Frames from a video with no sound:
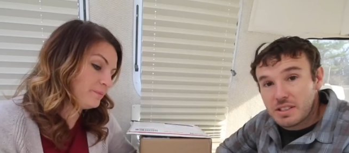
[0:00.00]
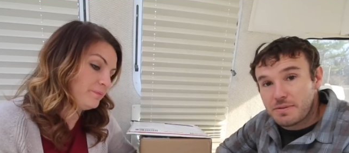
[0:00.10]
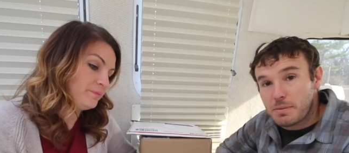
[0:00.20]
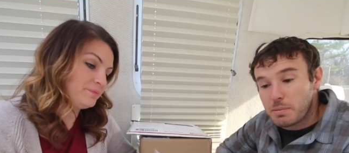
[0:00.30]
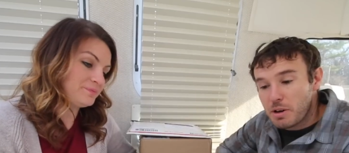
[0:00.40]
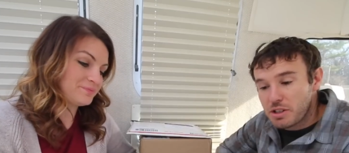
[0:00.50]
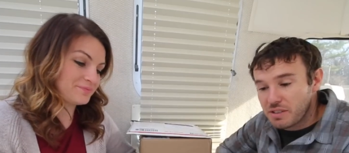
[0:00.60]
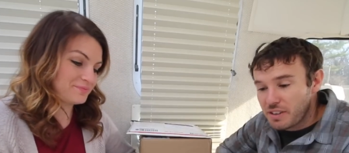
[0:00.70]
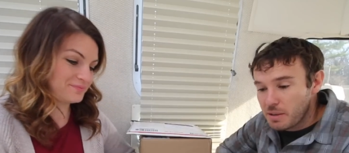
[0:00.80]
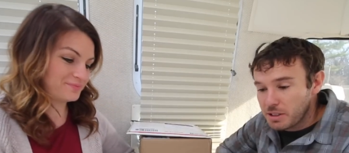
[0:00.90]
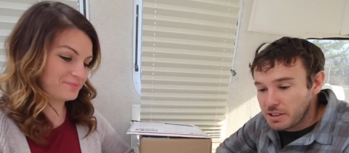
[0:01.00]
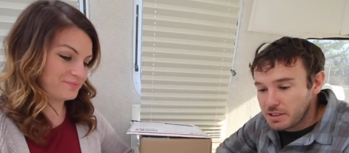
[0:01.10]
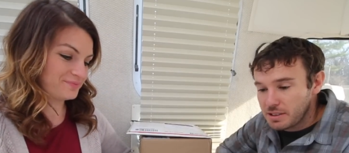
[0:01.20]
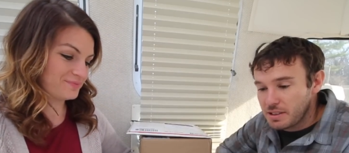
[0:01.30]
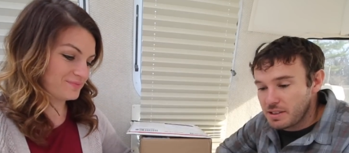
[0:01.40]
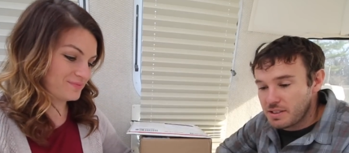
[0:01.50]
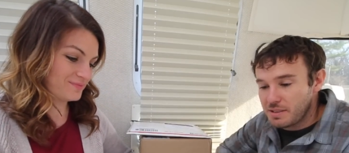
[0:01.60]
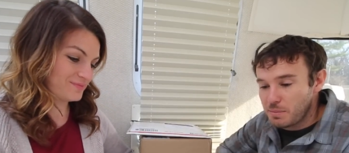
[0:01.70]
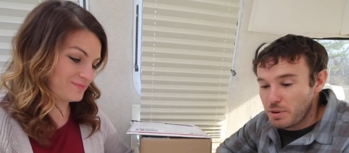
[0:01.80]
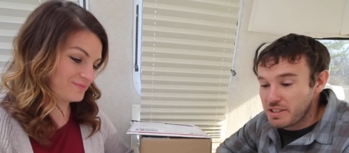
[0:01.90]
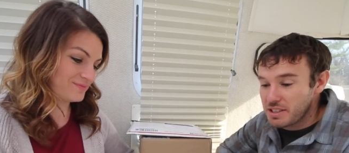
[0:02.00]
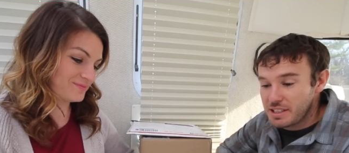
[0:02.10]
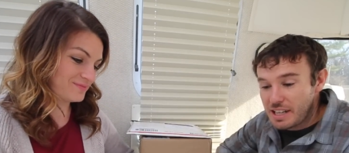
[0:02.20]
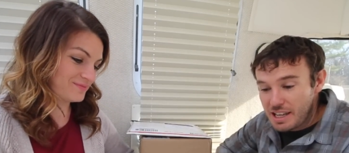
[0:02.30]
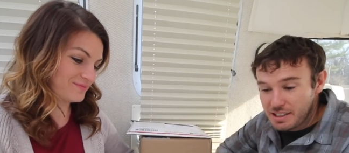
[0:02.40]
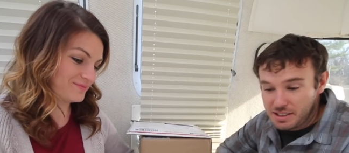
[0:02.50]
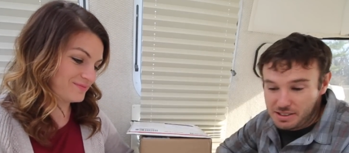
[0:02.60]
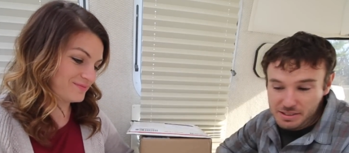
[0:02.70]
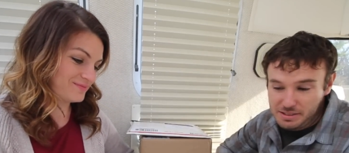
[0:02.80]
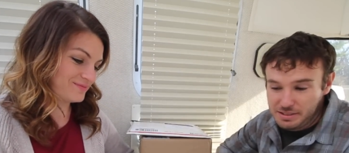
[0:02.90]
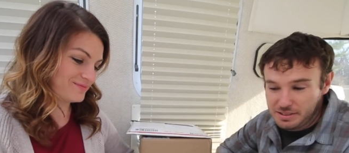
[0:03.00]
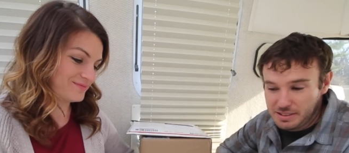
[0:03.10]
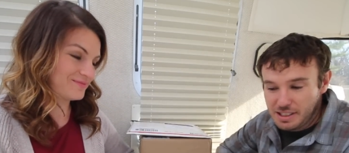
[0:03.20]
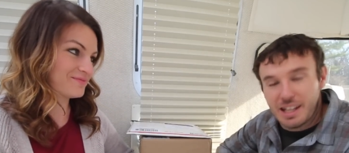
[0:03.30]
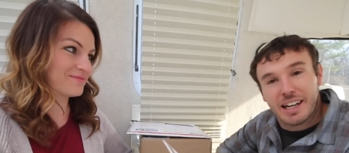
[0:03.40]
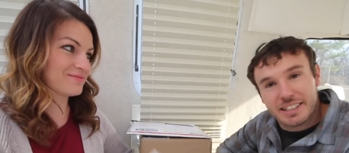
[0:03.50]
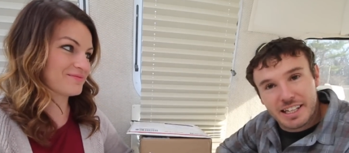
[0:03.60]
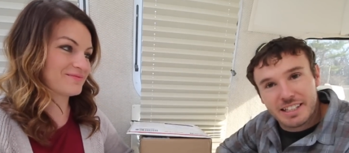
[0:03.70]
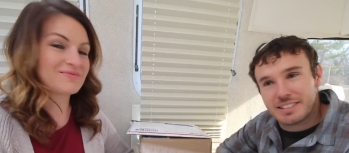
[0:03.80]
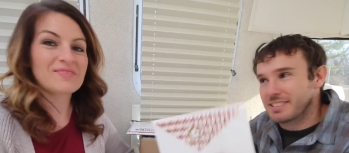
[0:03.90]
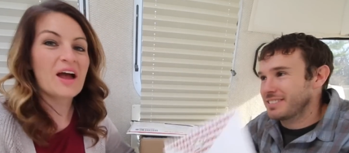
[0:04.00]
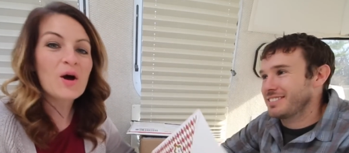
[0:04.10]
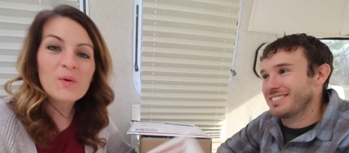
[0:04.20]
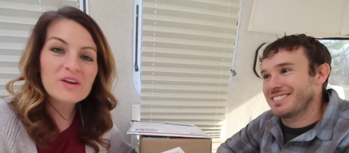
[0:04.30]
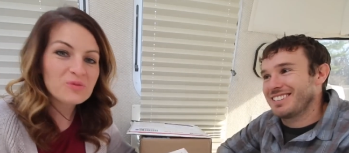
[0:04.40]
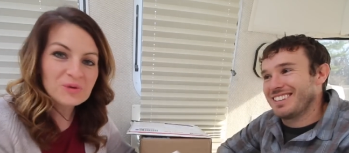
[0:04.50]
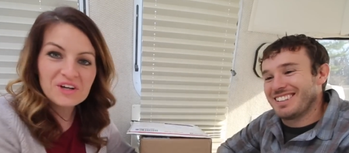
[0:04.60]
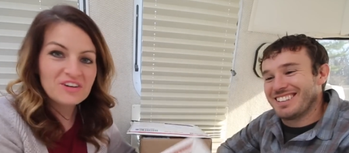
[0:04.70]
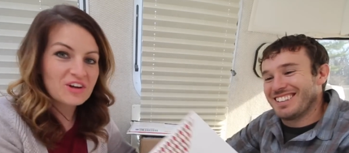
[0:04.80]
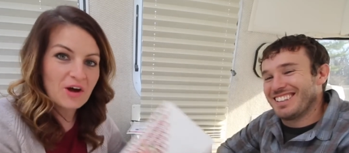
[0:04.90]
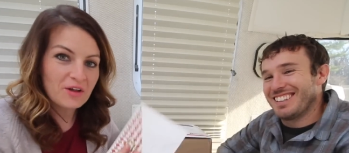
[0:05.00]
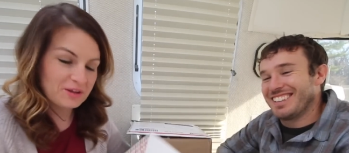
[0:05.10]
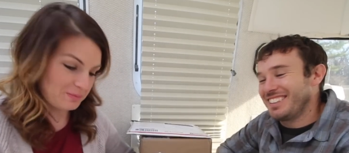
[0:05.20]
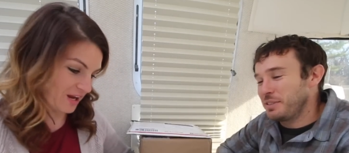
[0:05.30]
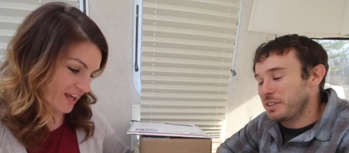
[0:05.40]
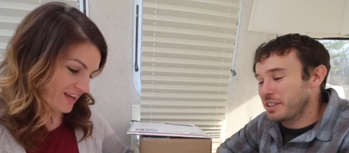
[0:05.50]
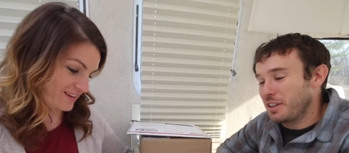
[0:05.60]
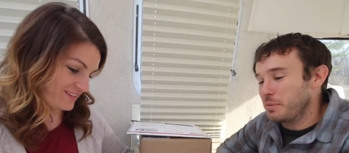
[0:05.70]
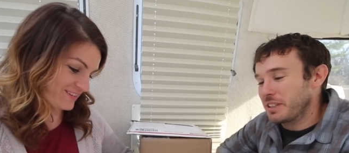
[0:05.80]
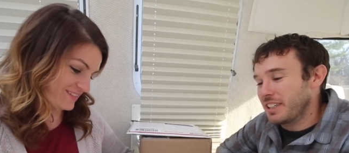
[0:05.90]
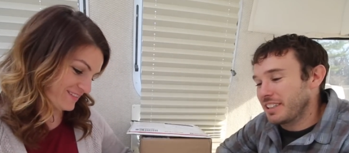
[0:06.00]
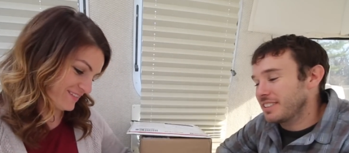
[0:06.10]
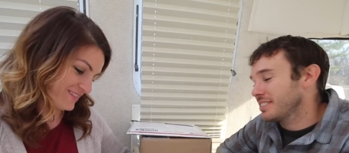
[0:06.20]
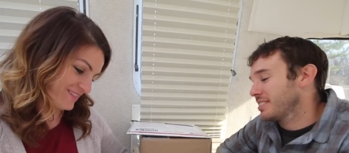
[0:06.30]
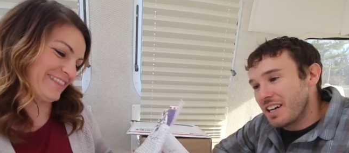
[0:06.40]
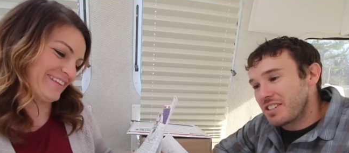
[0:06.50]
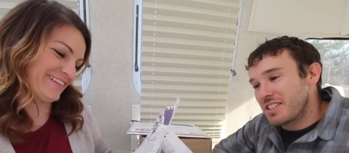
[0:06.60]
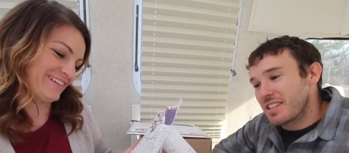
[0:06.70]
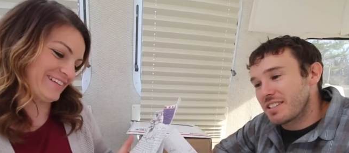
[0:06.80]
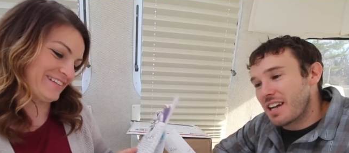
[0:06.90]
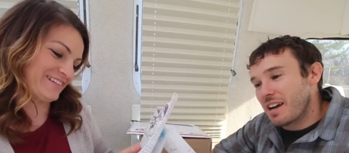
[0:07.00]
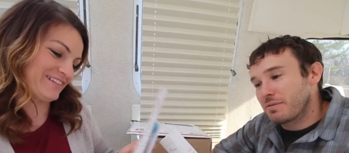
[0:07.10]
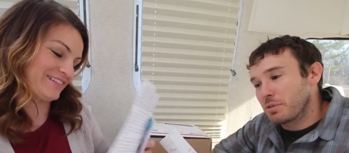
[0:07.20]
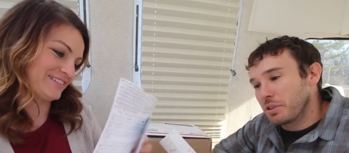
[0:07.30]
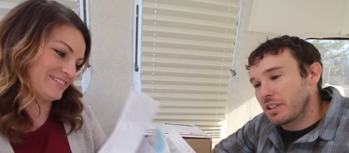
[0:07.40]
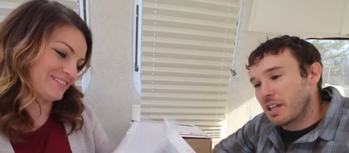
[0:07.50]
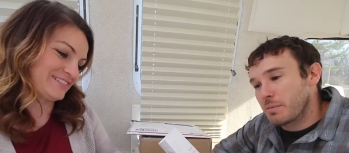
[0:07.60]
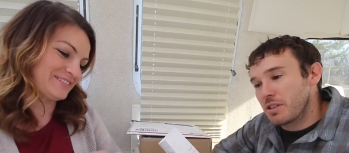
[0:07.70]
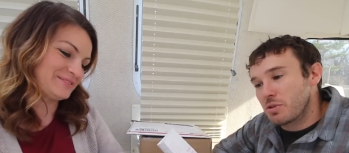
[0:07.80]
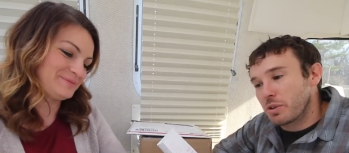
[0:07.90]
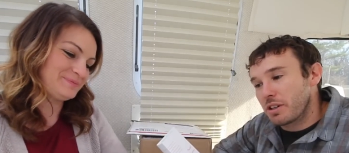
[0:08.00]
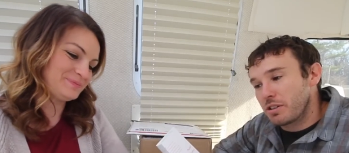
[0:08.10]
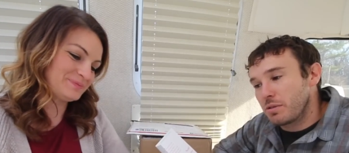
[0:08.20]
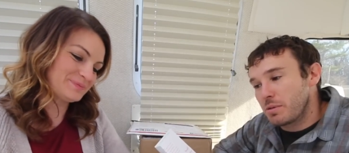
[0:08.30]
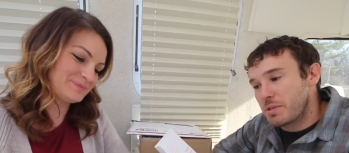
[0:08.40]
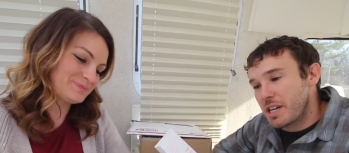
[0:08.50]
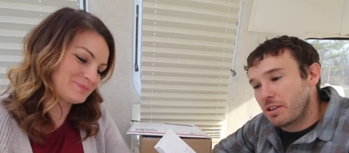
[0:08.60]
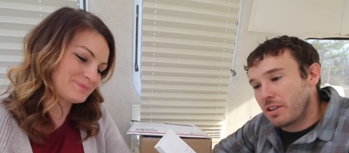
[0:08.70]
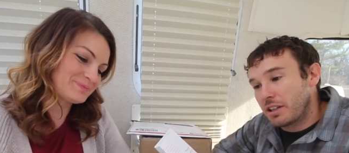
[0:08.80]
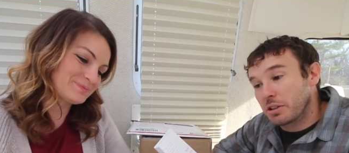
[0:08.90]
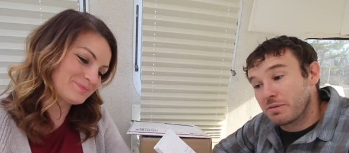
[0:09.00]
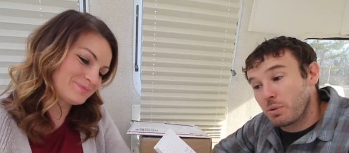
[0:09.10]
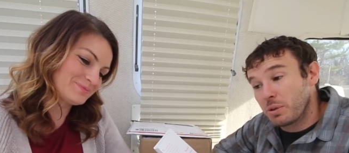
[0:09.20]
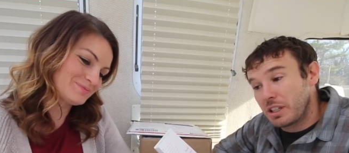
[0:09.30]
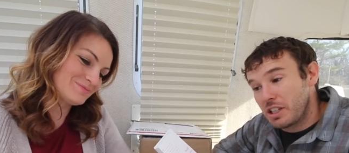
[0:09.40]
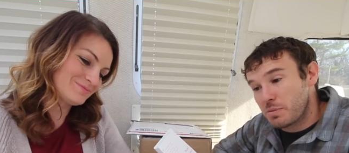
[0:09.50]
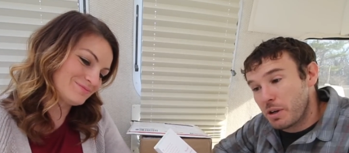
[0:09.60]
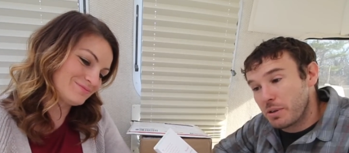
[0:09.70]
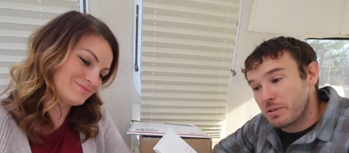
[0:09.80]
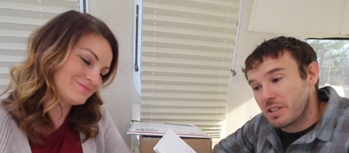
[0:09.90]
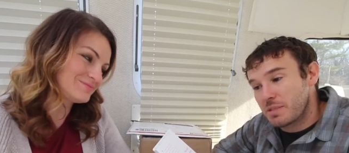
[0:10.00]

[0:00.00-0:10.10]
Speaker 1: This is from the Marchuk family. It's to Marissa and Nate. I like Nate.
Speaker 2: I always wanted to call him
Speaker 1: Nate. You can call me Nate. She says, I've really come to enjoy your YouTube channel. I look forward to each post.